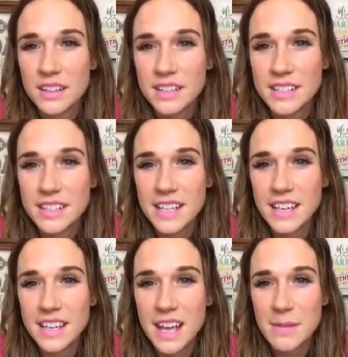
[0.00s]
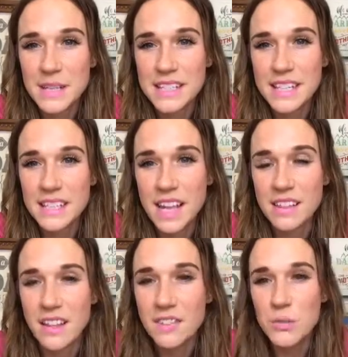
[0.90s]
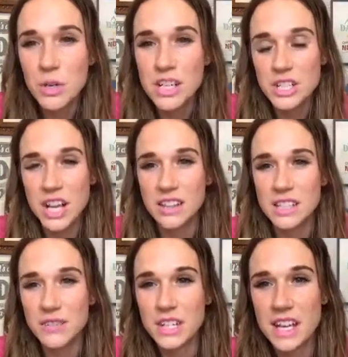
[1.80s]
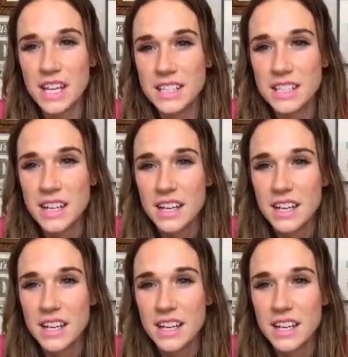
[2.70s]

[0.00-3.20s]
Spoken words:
Let's see. Amy says, I love the morning checklist for kids.